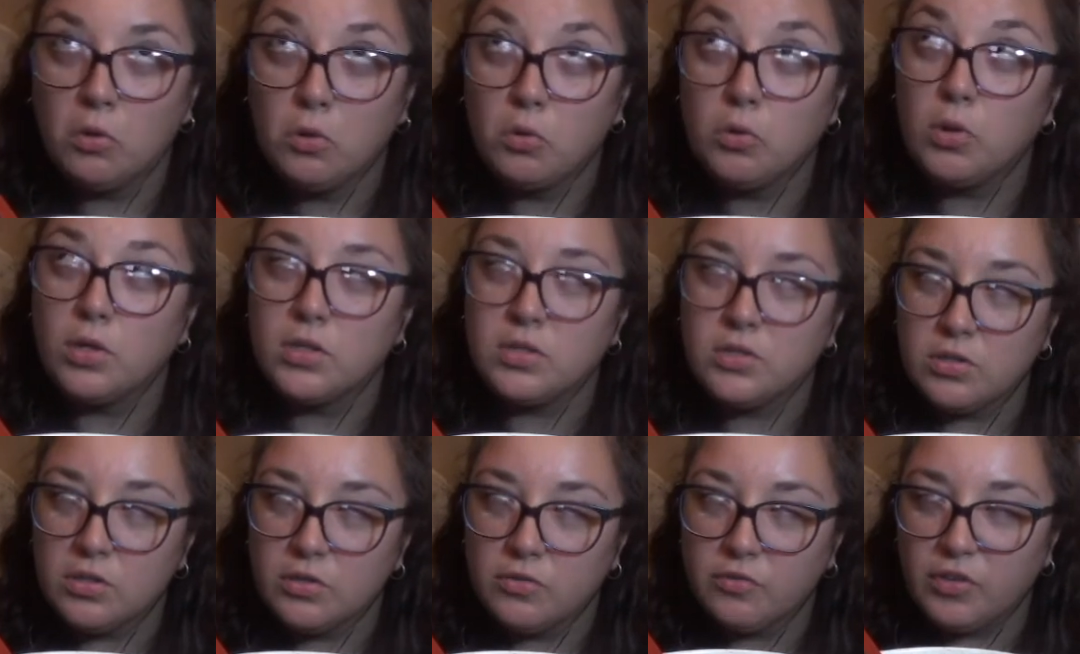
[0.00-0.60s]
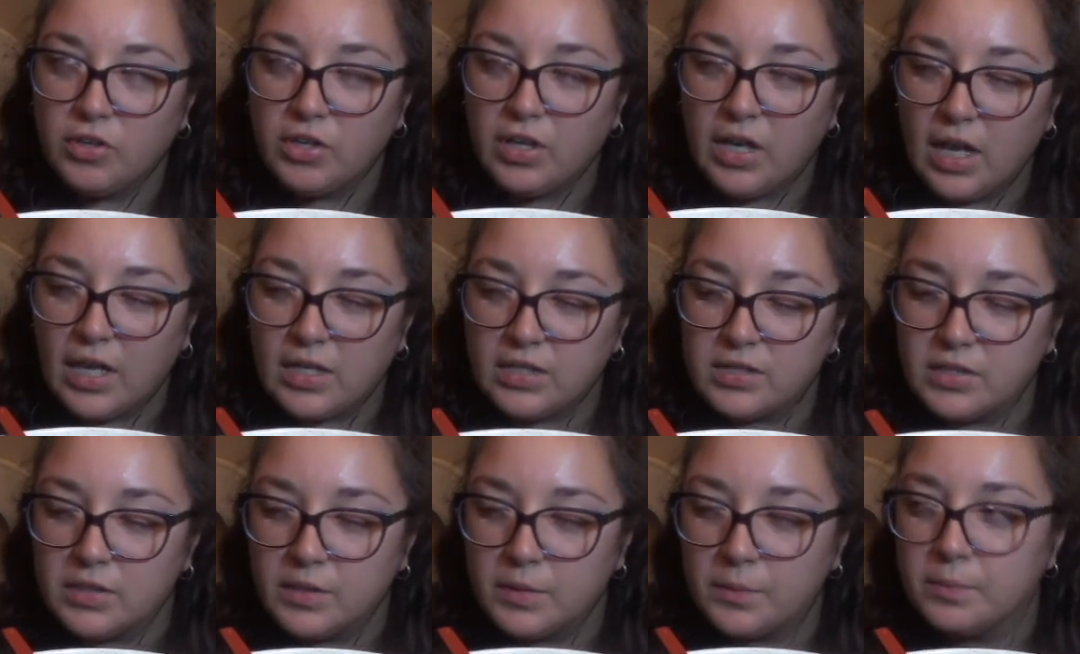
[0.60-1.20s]
Question for you
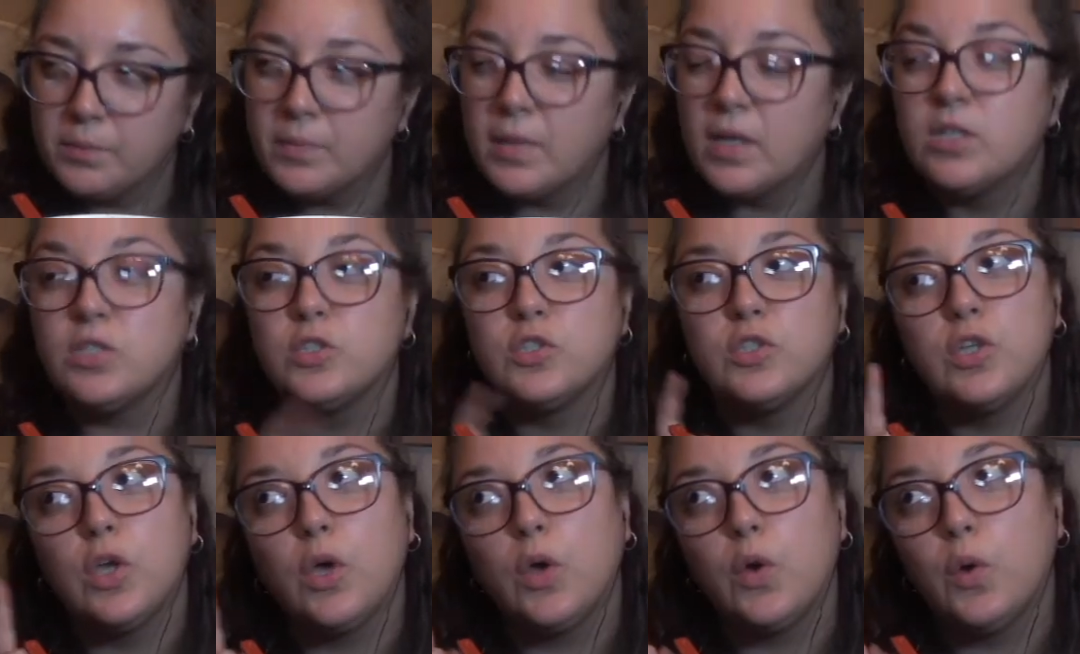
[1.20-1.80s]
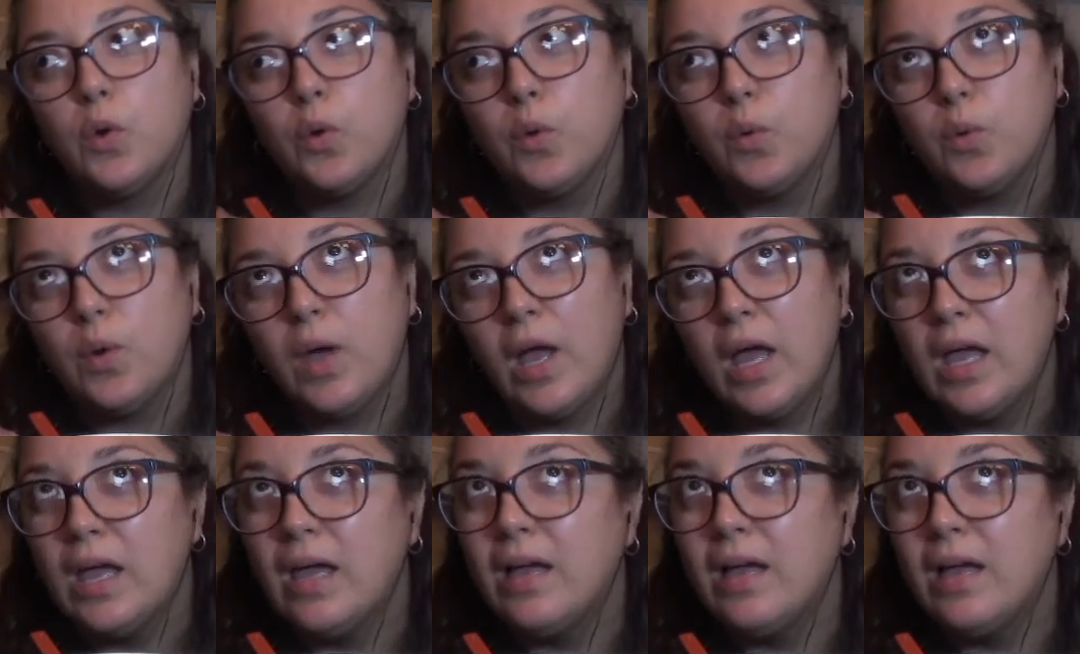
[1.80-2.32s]
guys. So